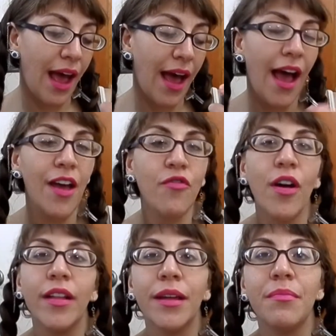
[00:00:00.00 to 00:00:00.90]
I
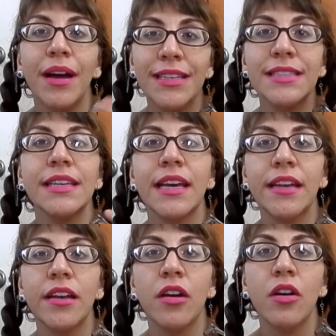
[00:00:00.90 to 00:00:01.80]
felt like my
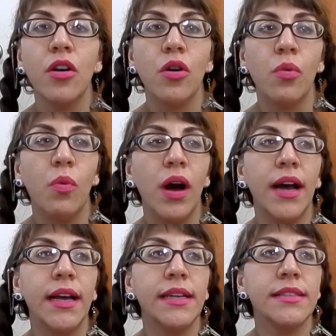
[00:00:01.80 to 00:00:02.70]
skin
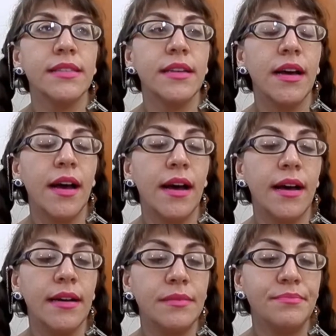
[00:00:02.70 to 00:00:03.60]
was,
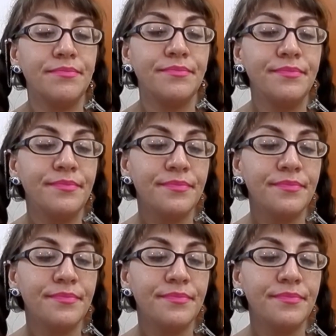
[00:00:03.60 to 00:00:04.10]
um,